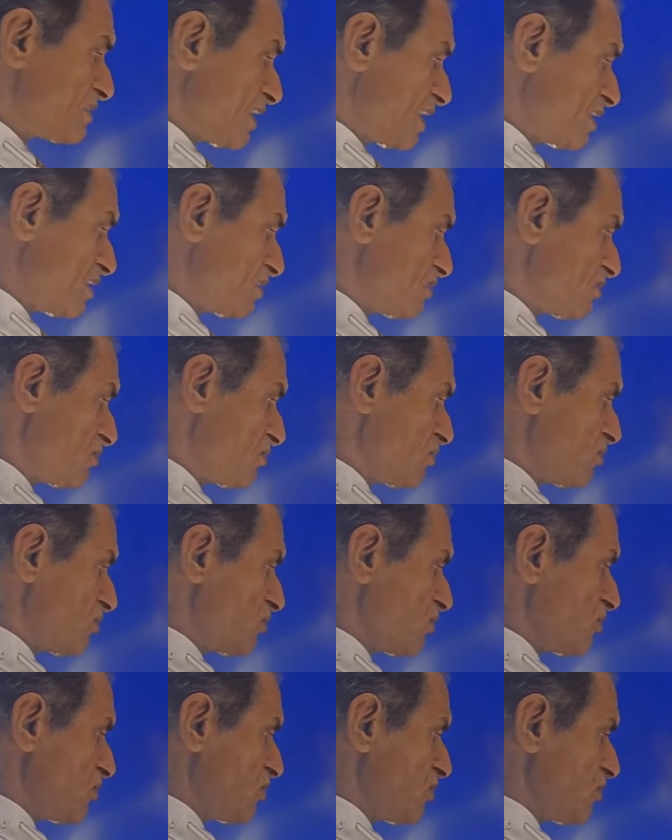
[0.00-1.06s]
will check
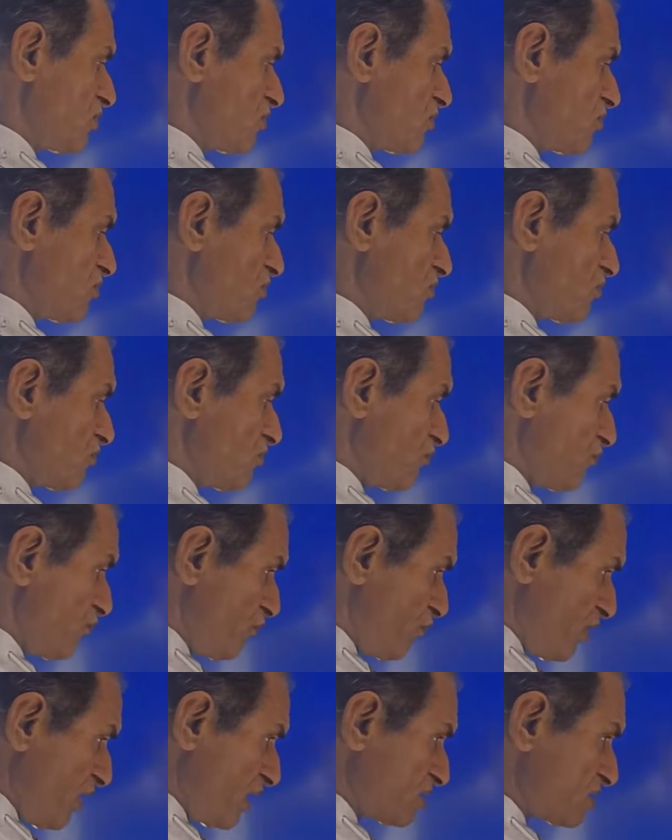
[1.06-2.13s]

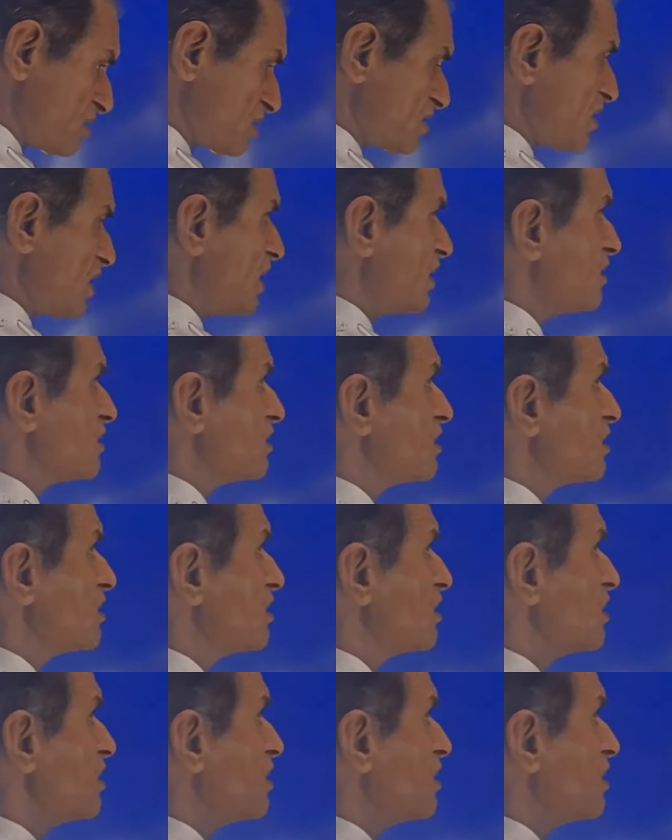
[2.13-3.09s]
where this line